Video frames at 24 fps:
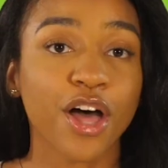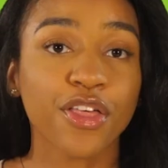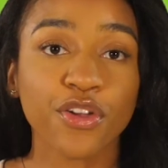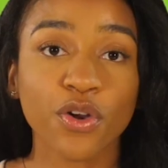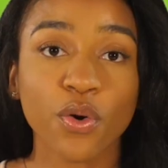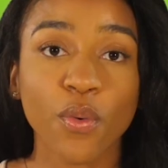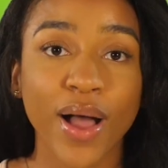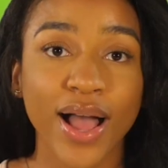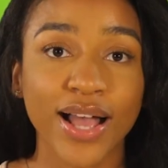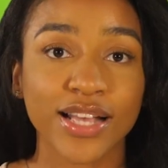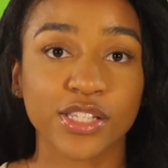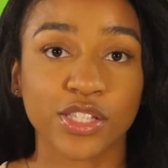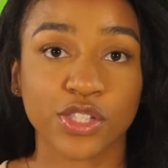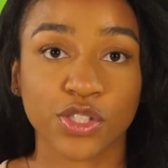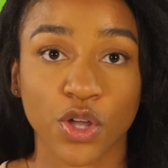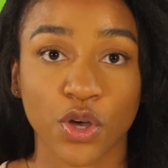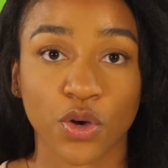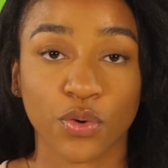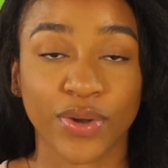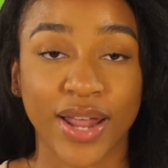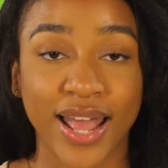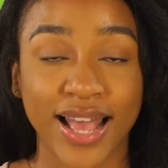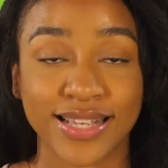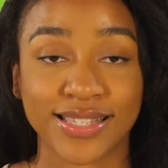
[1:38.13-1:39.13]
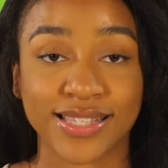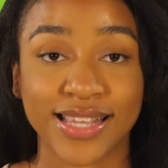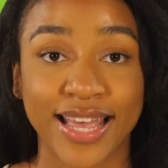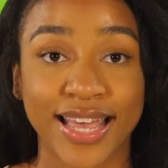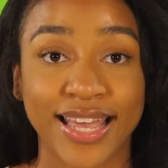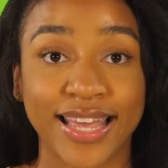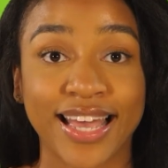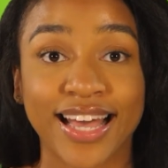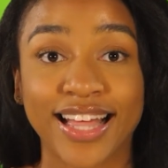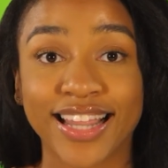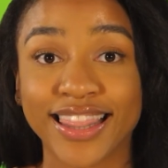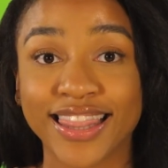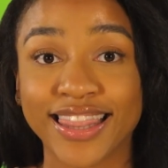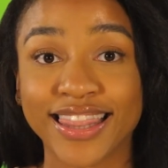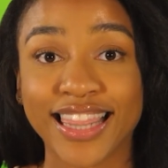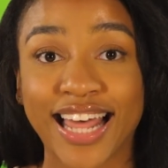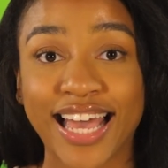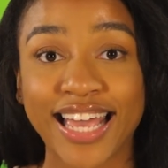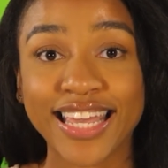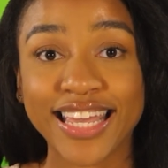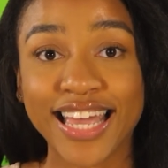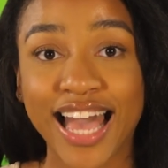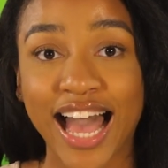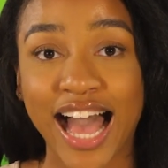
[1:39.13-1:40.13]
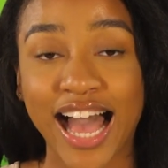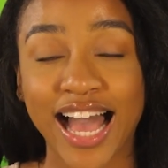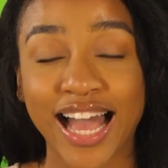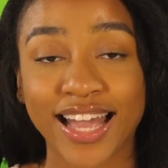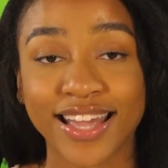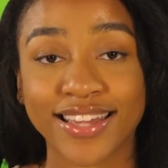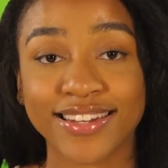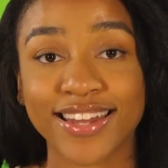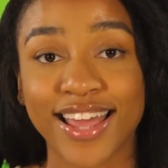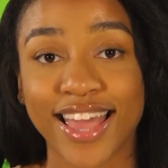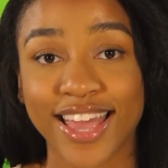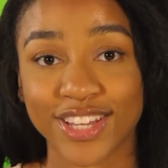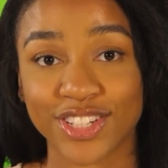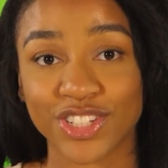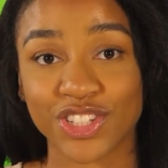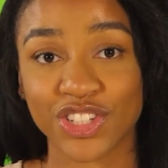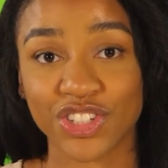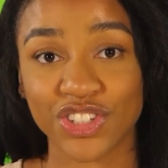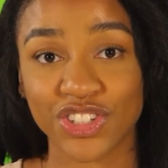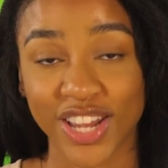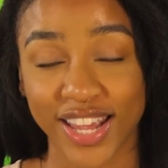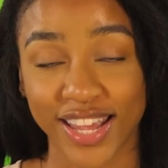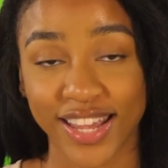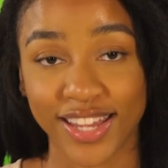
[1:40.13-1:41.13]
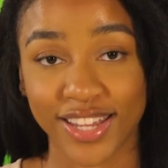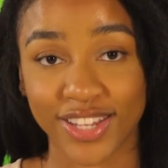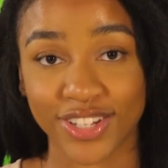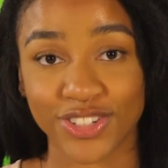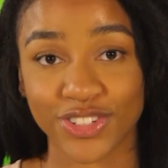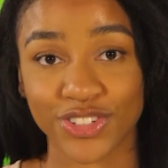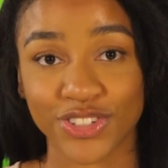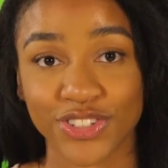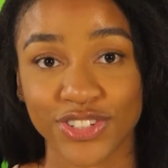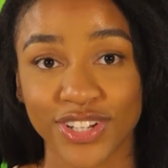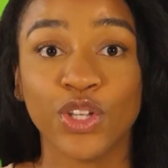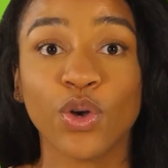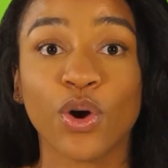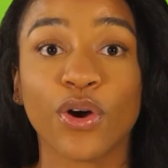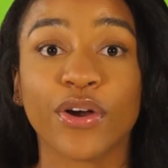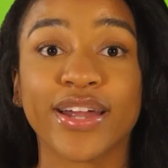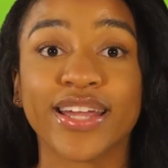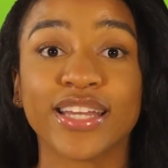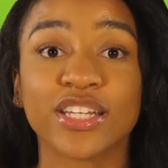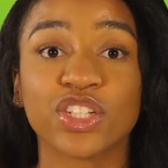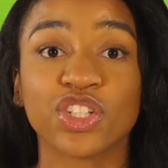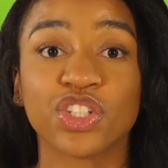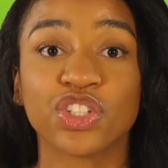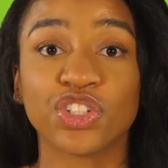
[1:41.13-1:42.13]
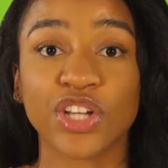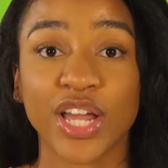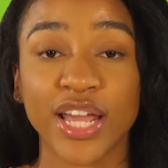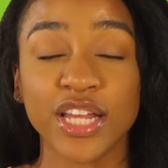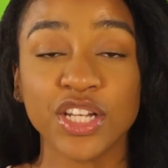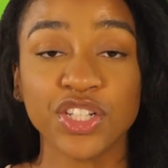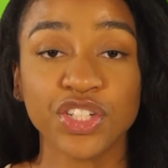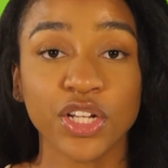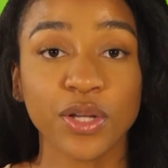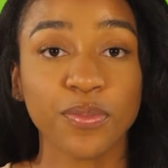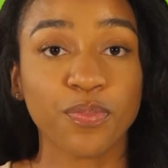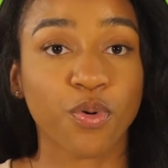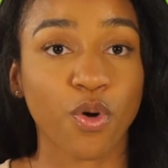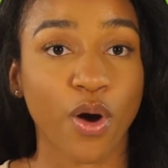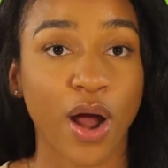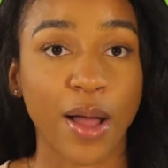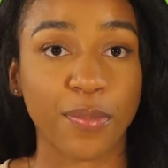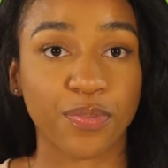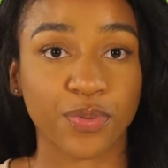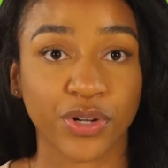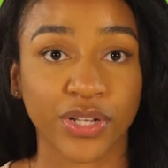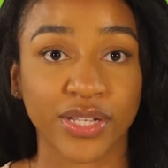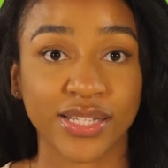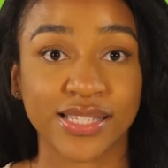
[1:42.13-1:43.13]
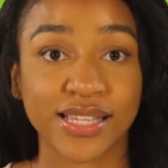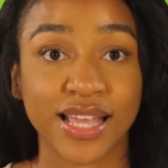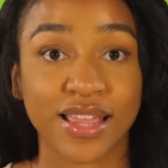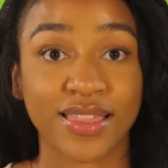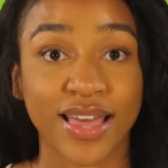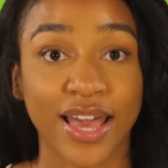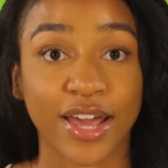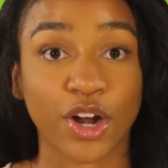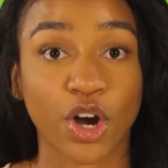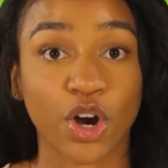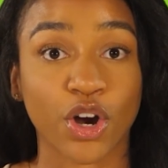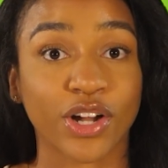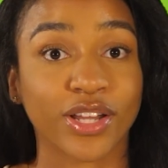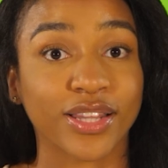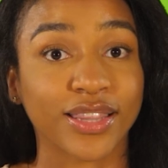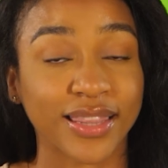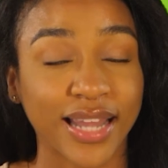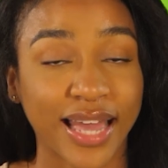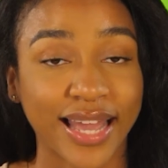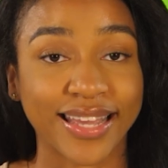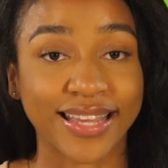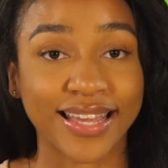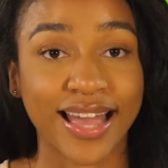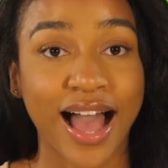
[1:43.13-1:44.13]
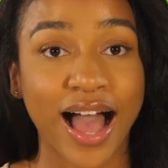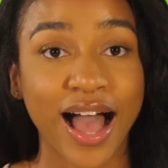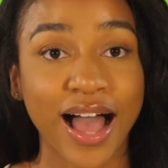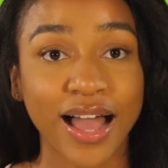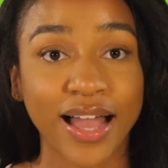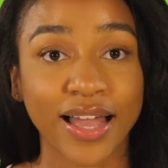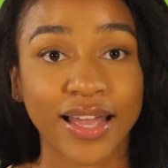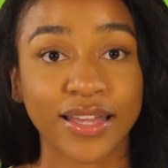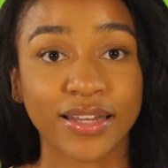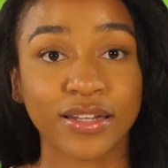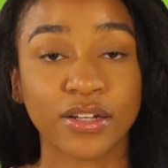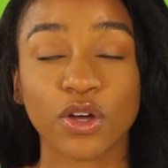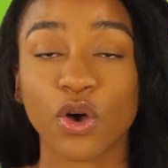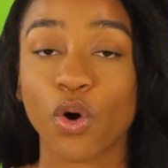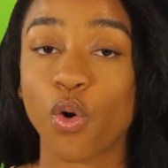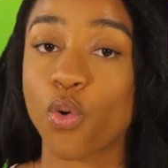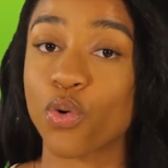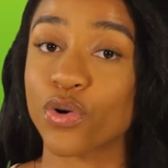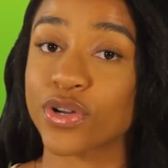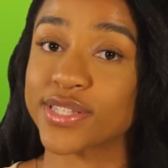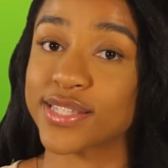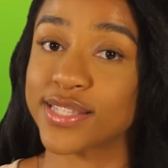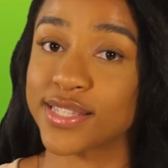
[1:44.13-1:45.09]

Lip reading: otherwise known as a like-kind exchange. You are exchanging properties that are like-kind or